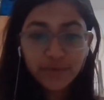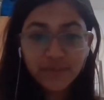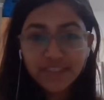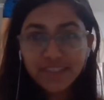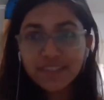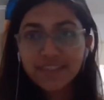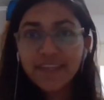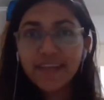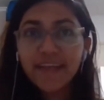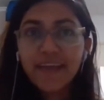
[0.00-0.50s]
They
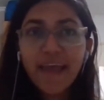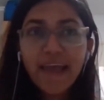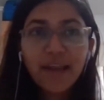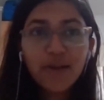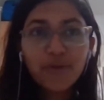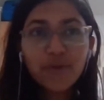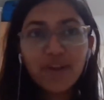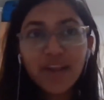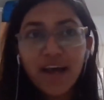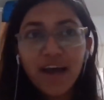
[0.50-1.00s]
would just
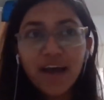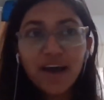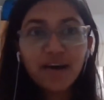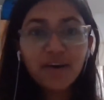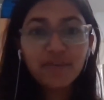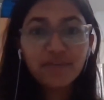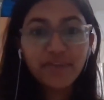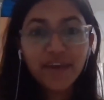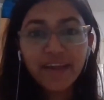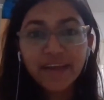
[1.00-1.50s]
like hello
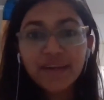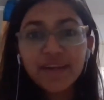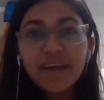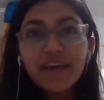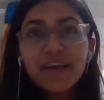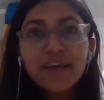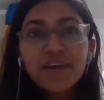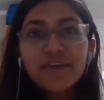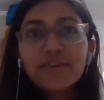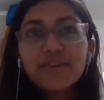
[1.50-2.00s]
love,
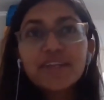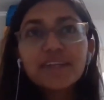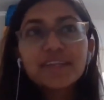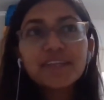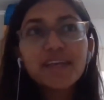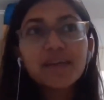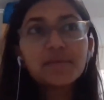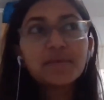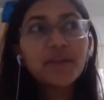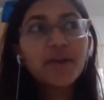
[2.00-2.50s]
and but
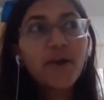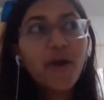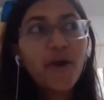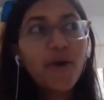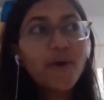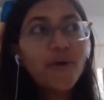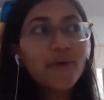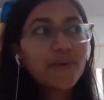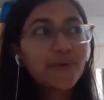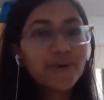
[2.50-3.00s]
this time
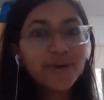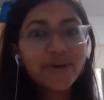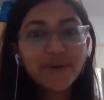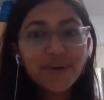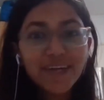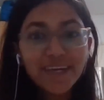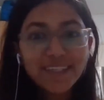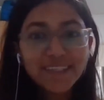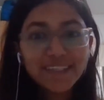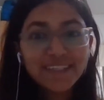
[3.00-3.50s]
like,
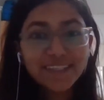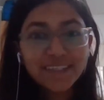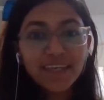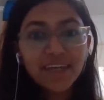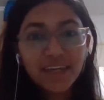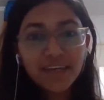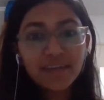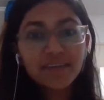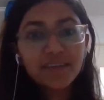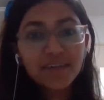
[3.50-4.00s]
oh,
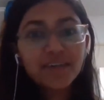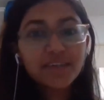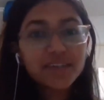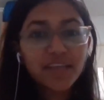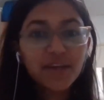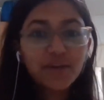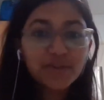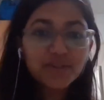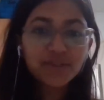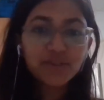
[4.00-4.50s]

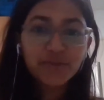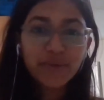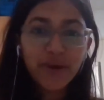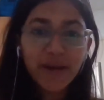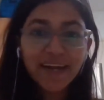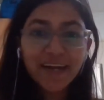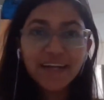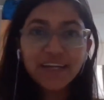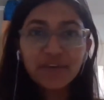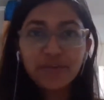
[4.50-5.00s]
that
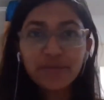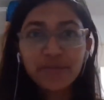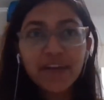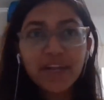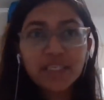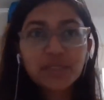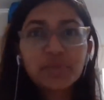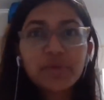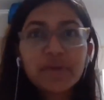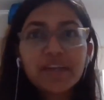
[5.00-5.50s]
was quite a
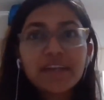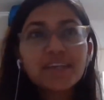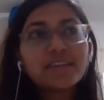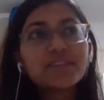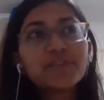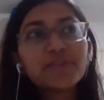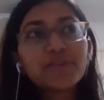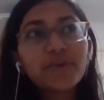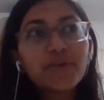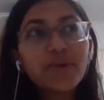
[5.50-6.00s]
different
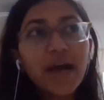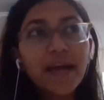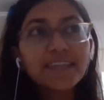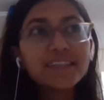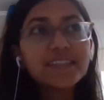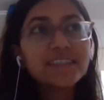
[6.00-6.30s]
experience.